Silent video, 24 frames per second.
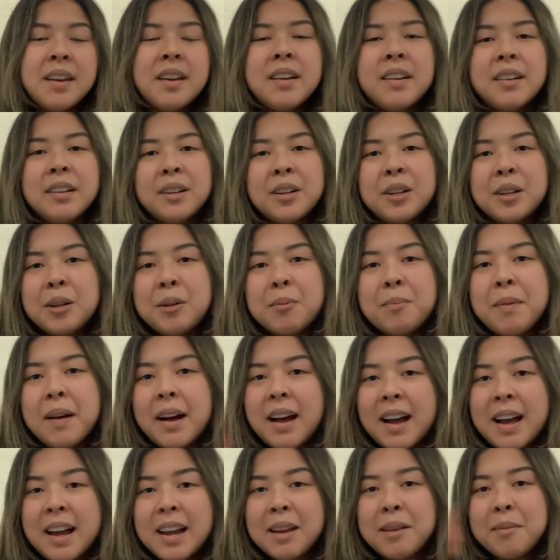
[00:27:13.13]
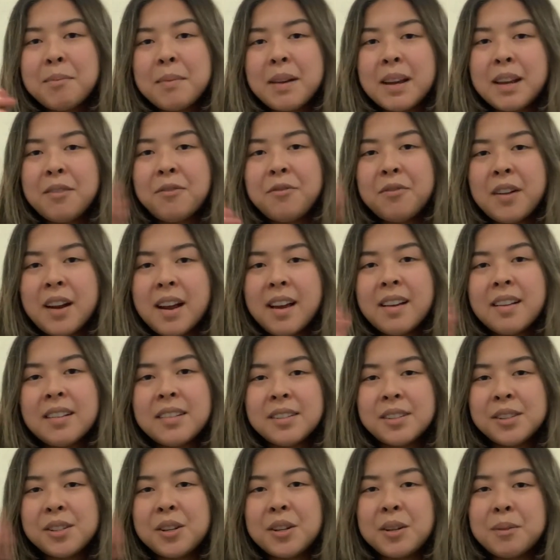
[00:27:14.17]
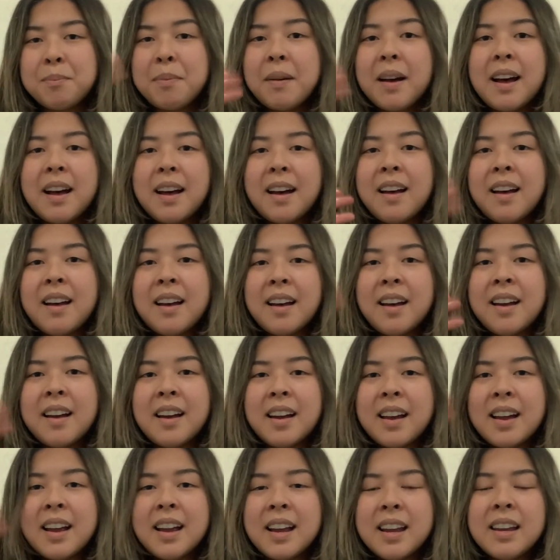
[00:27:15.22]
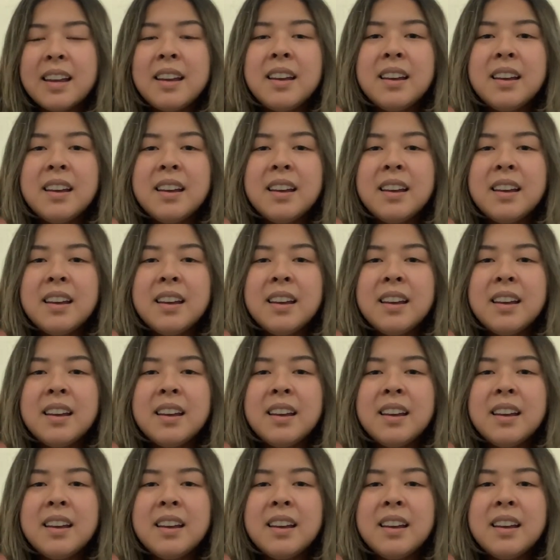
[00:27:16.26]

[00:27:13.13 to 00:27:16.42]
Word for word: Goodbye, my friends, goodbye.